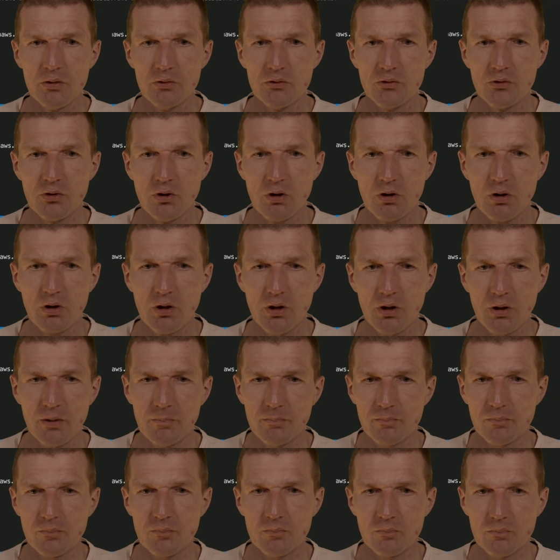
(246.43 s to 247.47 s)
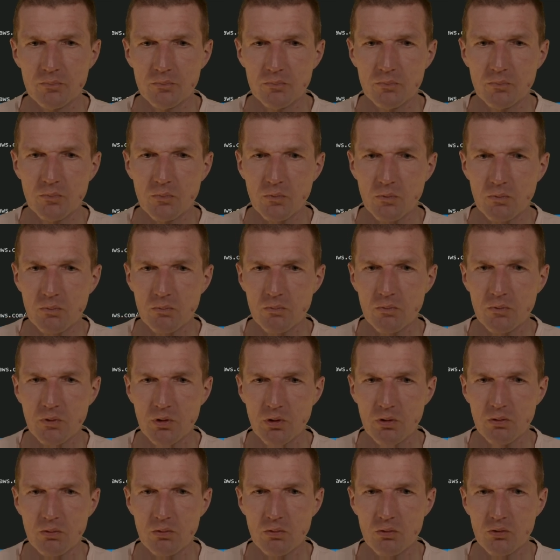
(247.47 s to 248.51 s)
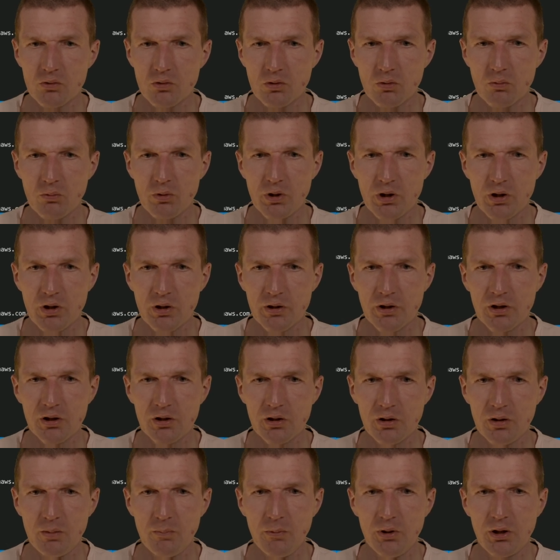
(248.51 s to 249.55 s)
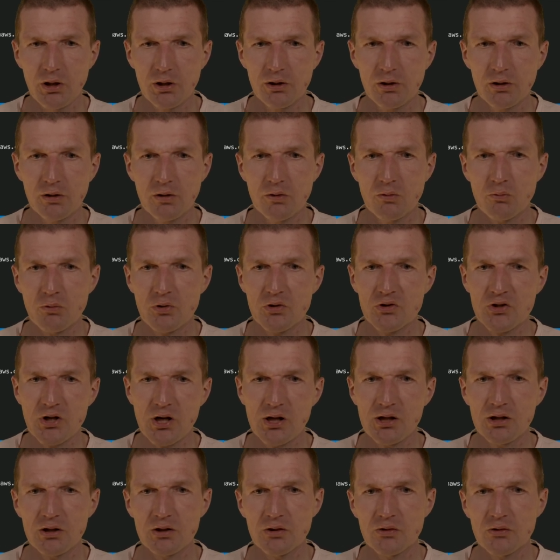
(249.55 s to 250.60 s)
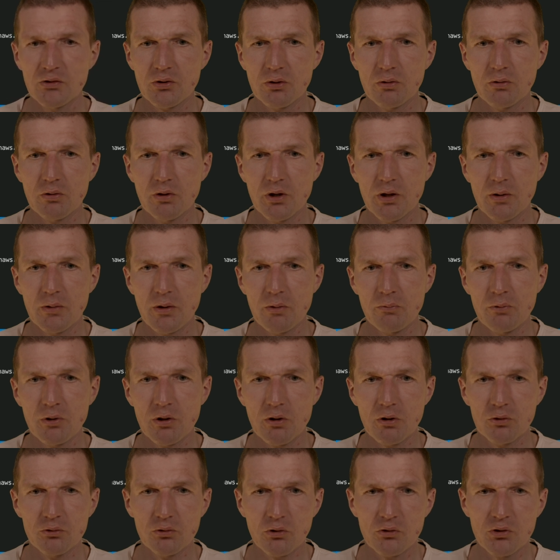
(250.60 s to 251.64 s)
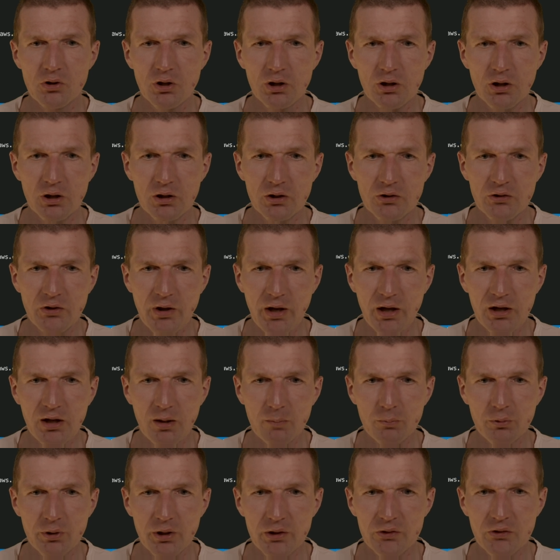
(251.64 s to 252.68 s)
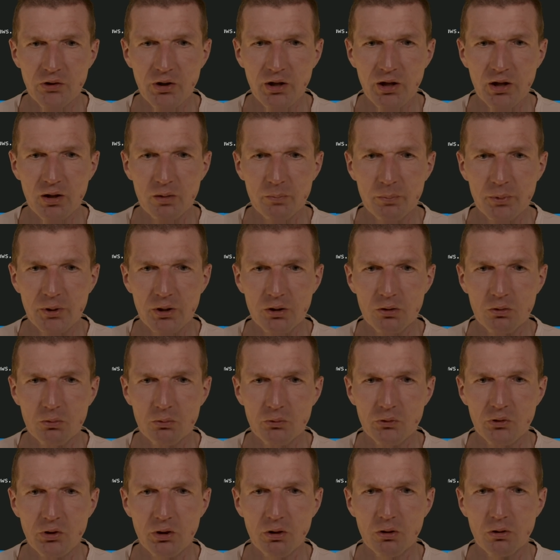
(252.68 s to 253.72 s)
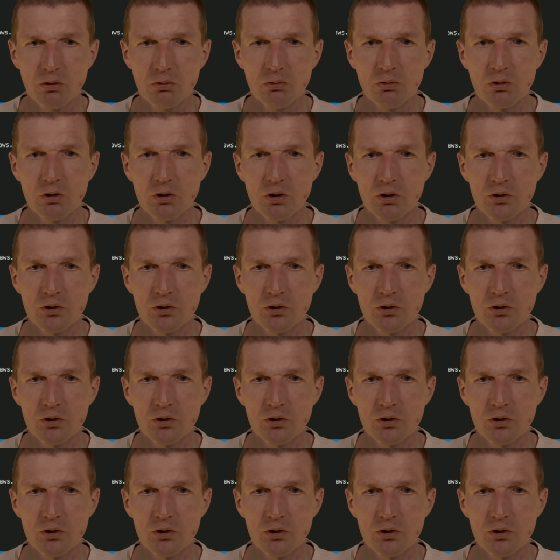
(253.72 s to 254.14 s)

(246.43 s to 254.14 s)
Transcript: So, um, So we uh, get immediate results. So uh, we also see that this A W S E L B two point zero.